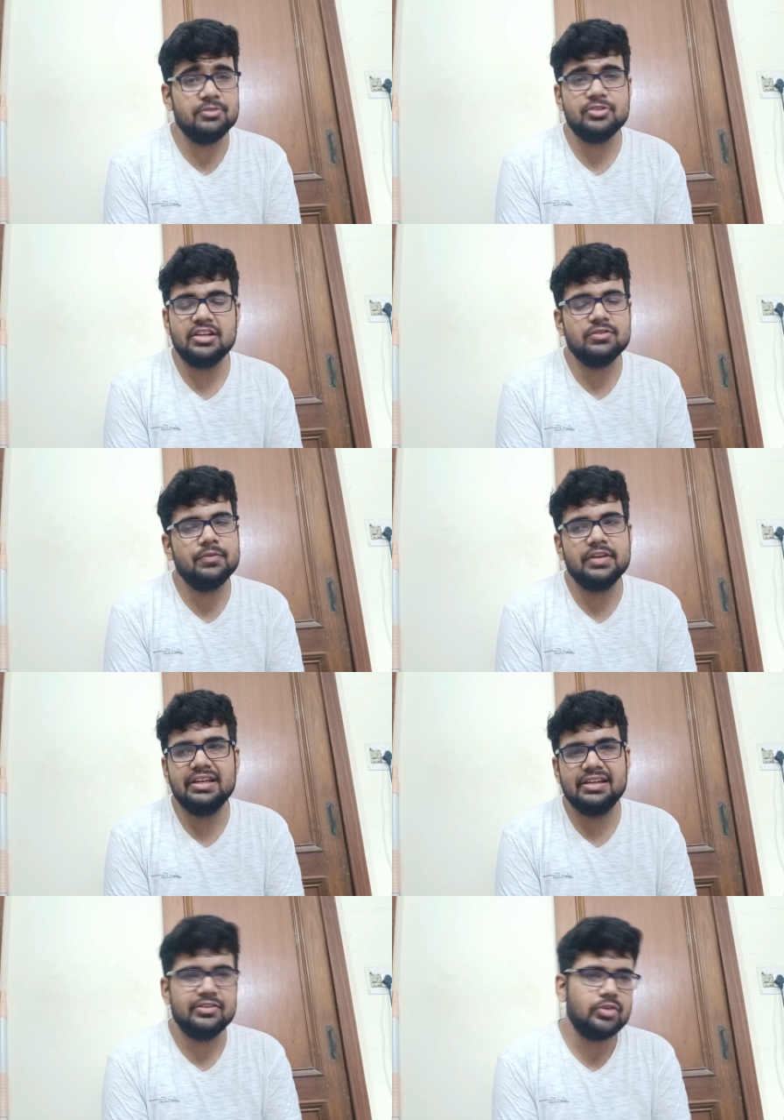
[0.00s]
both channels were very
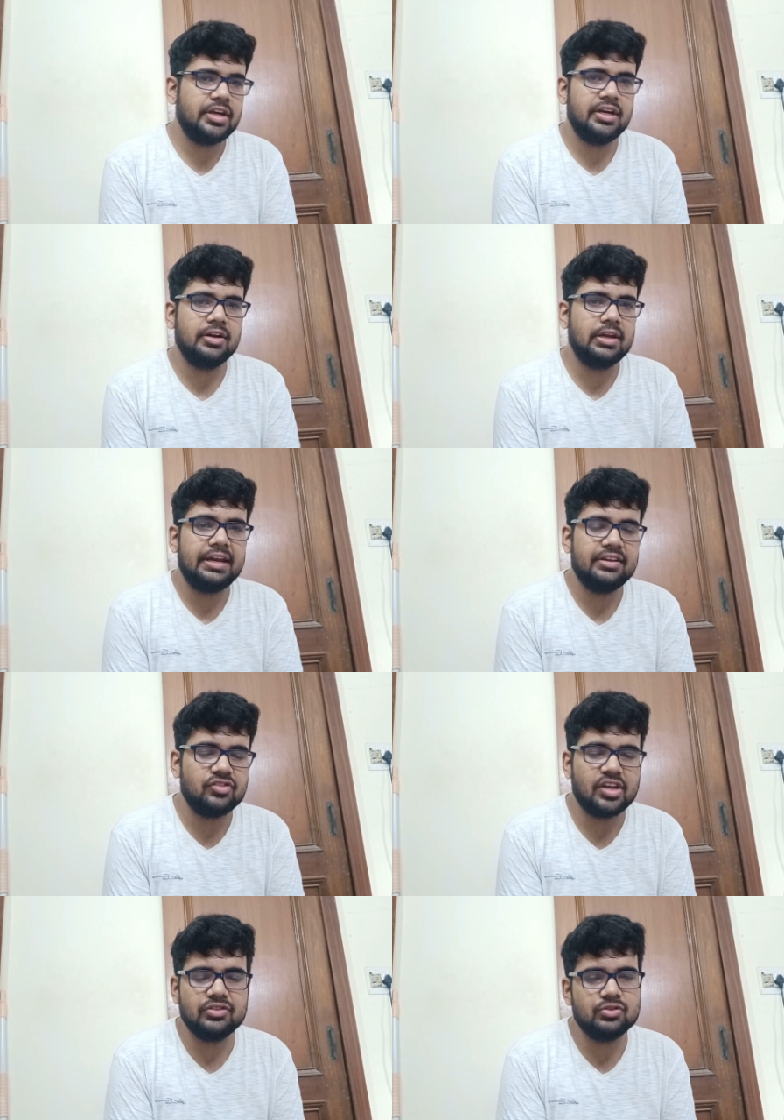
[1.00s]
clear, so I didn't get a
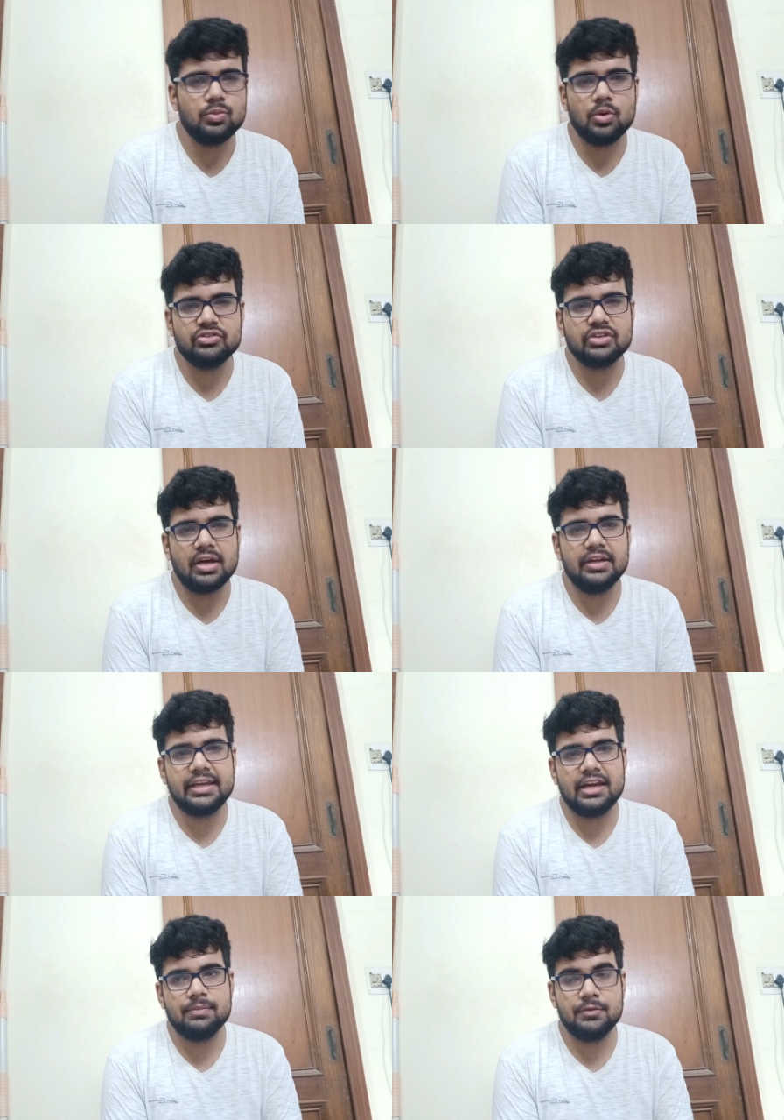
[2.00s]
chance to watch Khan
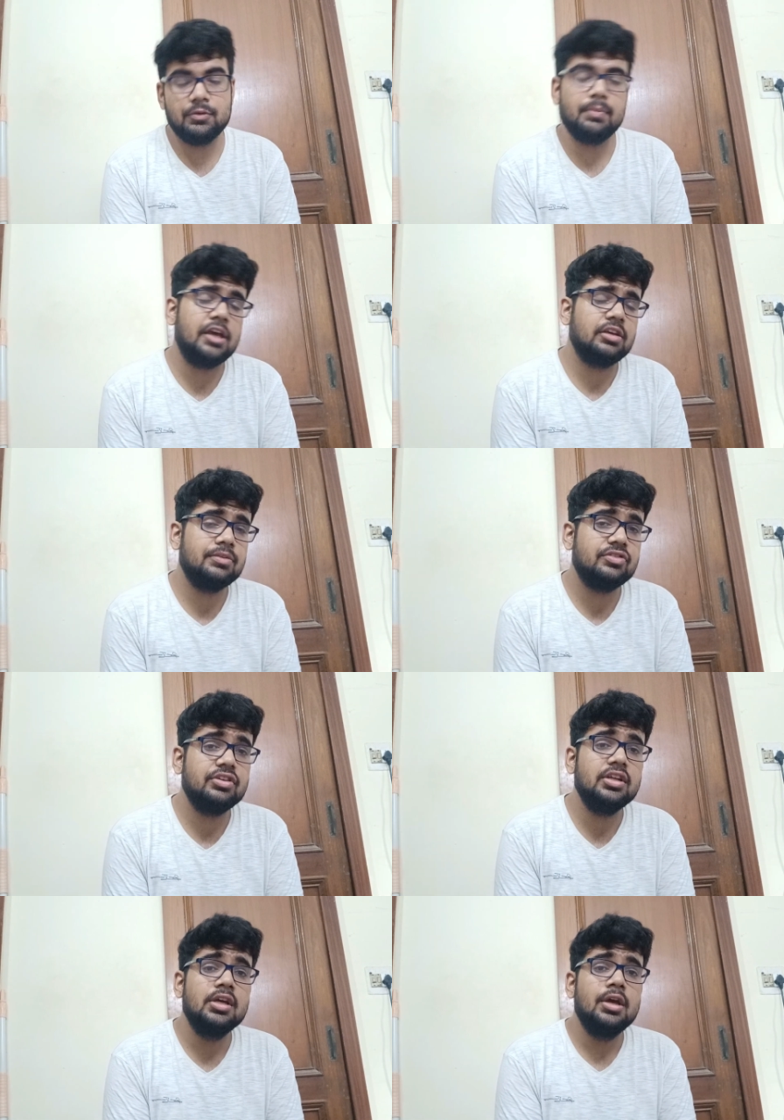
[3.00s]
Academy for
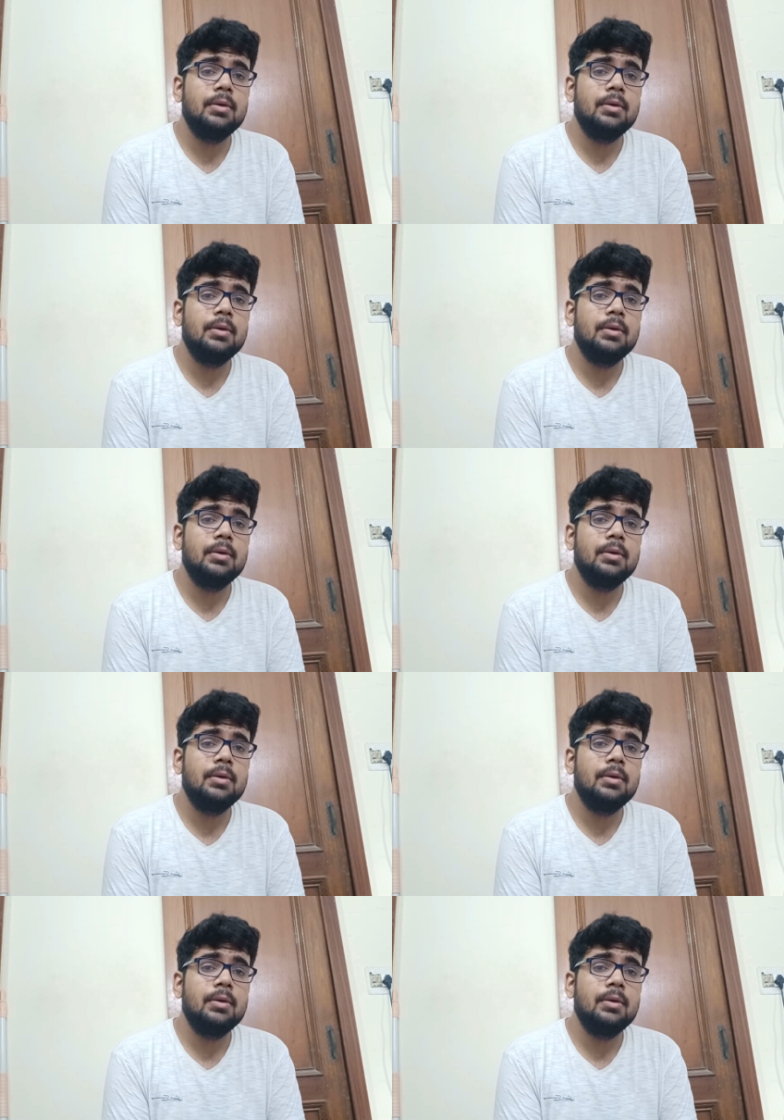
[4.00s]
biochemistry.